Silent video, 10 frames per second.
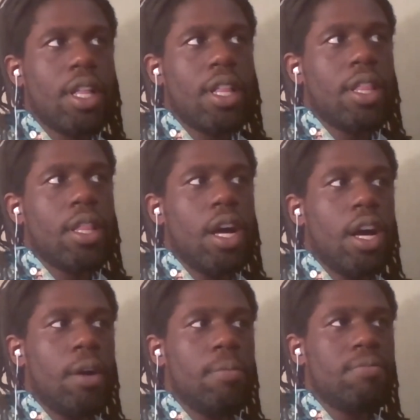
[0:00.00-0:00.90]

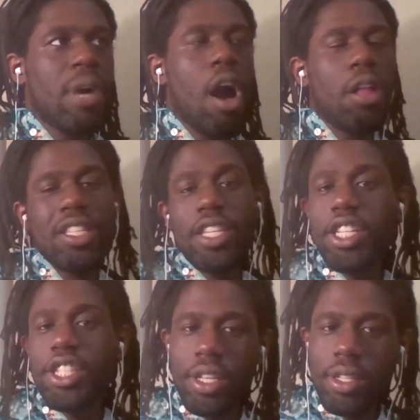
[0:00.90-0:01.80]

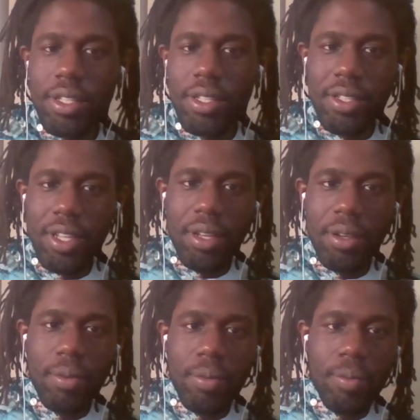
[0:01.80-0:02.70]
politicians,
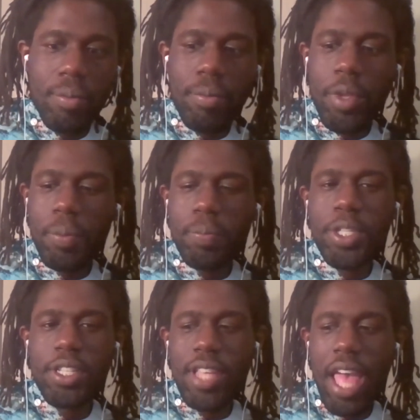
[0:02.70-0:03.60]
and
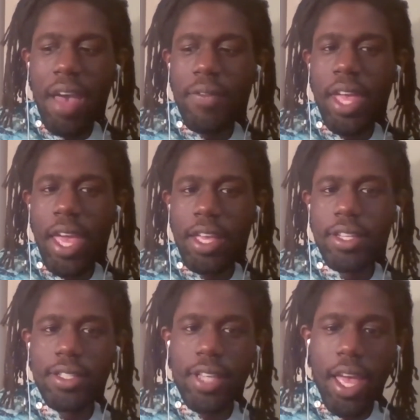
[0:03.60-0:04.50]
just having a
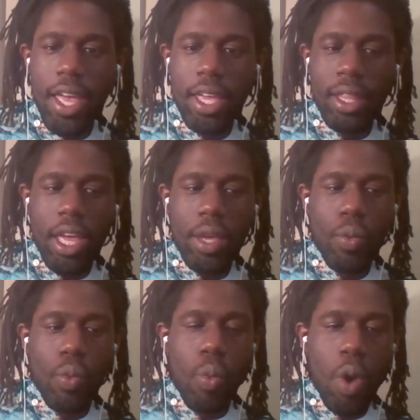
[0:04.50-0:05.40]
say in like
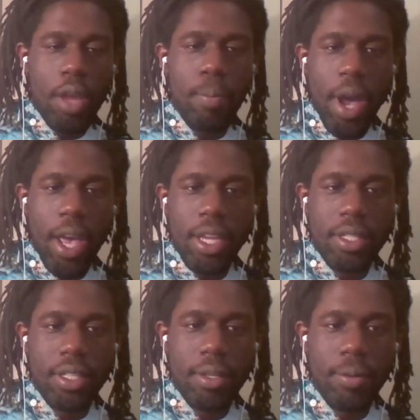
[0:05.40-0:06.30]
what
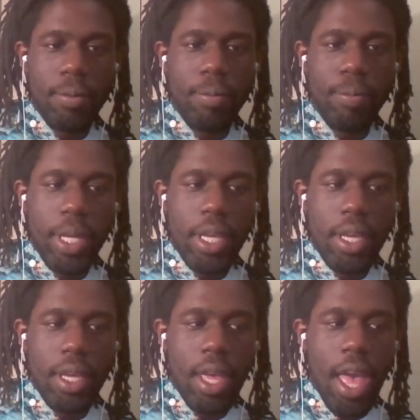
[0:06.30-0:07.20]
might
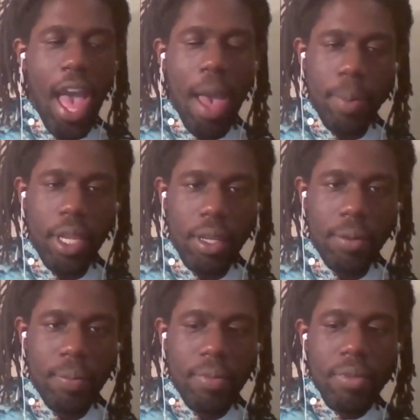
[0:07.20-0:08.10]
be happening.
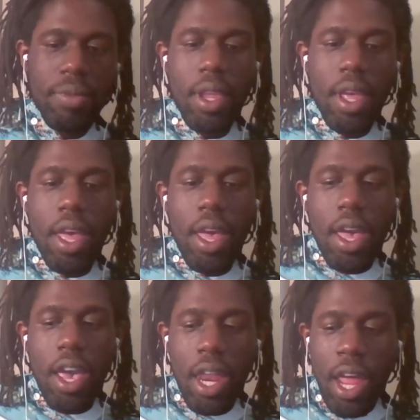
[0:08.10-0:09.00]

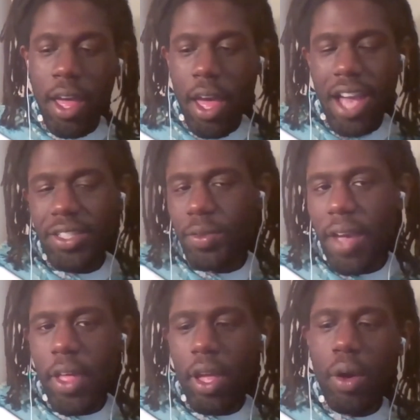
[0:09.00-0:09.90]
And I still have
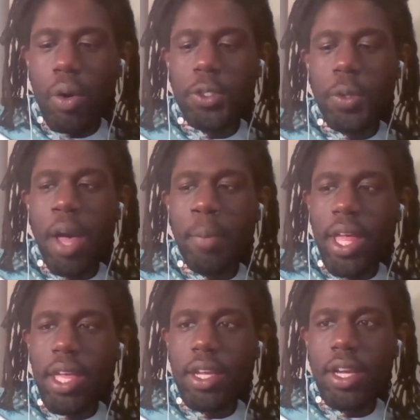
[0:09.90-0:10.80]
that goal, so I'm
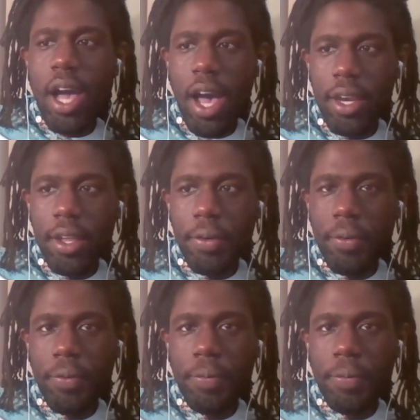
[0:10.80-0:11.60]
like kind of